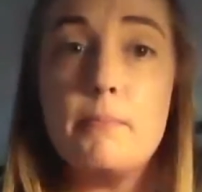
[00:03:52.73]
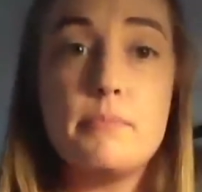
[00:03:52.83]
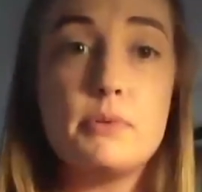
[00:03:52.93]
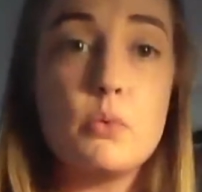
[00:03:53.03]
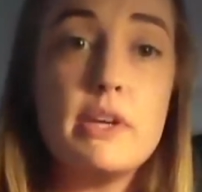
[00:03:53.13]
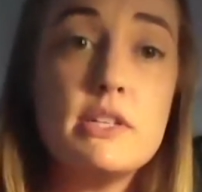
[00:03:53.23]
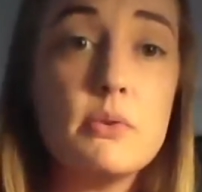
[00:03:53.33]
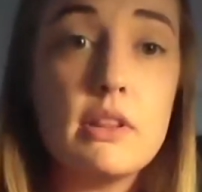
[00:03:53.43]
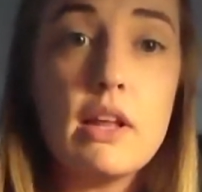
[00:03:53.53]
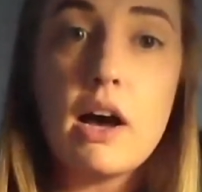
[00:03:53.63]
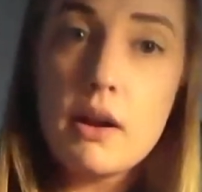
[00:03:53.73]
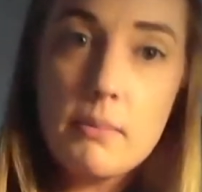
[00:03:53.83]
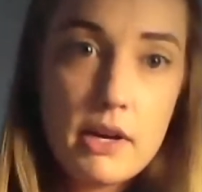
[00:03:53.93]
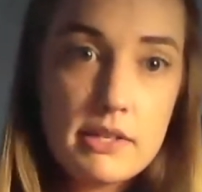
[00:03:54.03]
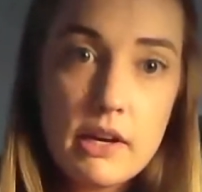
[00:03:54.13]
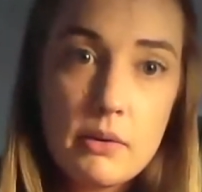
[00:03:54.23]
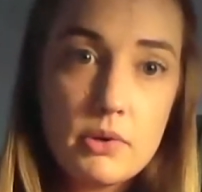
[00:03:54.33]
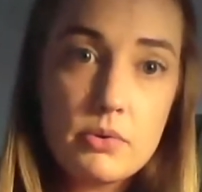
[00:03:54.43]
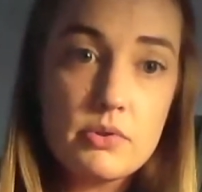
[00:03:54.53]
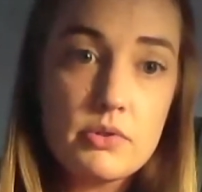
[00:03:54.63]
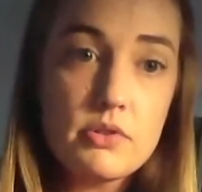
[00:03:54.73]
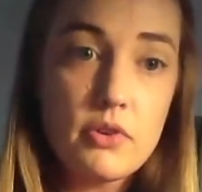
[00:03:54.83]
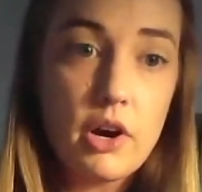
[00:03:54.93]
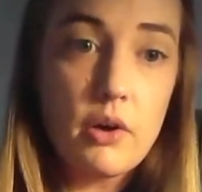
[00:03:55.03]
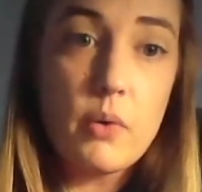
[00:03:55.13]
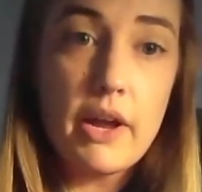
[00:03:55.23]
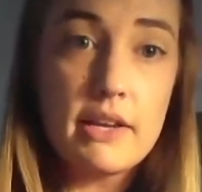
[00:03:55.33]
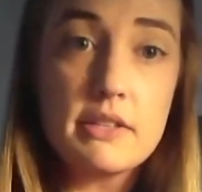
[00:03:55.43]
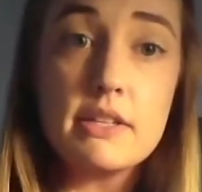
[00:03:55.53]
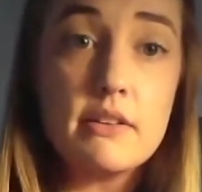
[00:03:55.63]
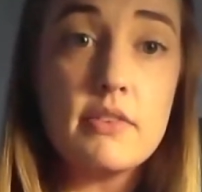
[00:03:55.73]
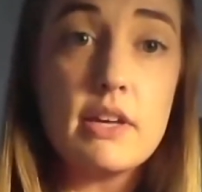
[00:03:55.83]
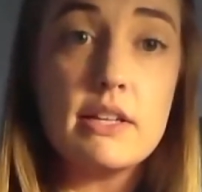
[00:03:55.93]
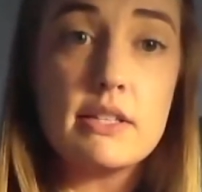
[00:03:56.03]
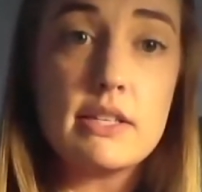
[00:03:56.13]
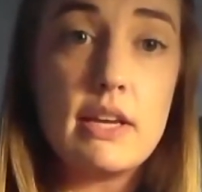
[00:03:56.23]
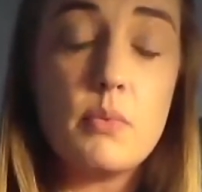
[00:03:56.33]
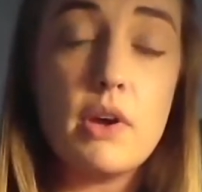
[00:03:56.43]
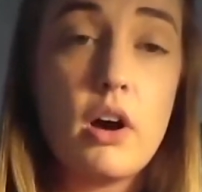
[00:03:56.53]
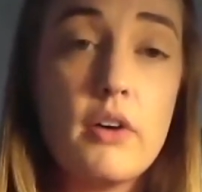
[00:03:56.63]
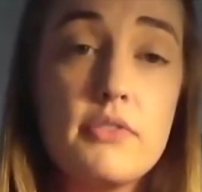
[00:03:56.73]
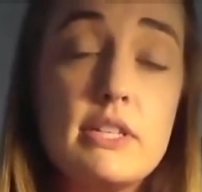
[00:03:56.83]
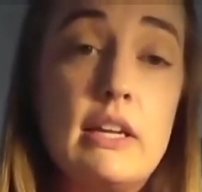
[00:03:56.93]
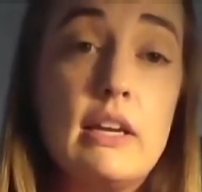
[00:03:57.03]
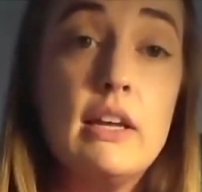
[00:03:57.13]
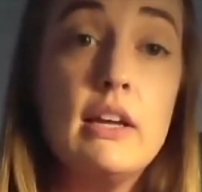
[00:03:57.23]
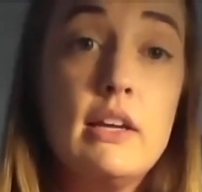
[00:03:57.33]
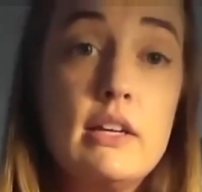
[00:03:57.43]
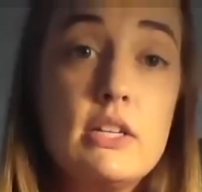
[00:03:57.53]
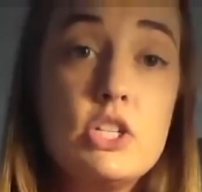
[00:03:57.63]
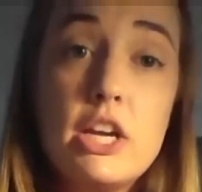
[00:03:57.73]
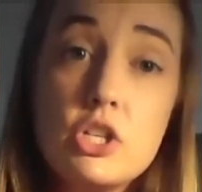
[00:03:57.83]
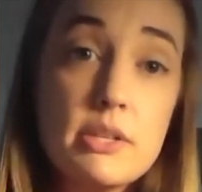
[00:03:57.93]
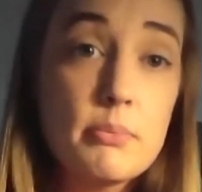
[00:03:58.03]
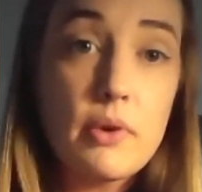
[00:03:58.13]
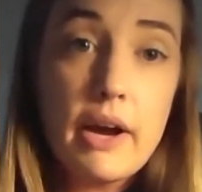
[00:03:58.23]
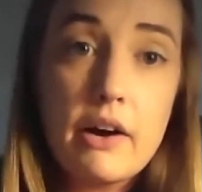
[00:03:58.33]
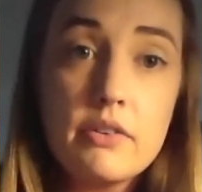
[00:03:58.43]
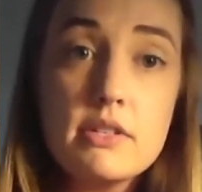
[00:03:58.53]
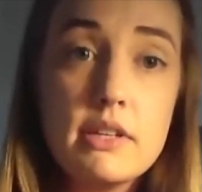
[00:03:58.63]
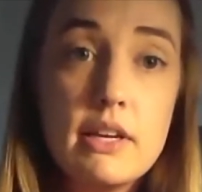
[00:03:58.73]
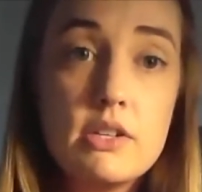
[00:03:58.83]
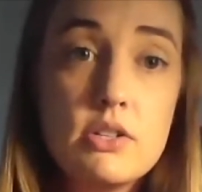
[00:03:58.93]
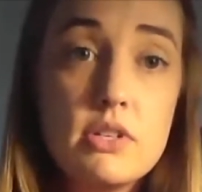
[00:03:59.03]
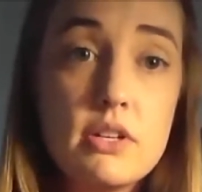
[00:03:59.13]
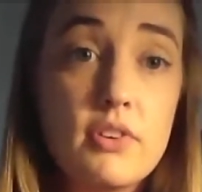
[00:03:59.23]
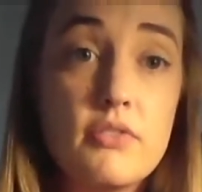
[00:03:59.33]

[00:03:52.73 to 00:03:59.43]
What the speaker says: So we do a lot of Moscow Mules for our weddings and events, and we often change them around and do different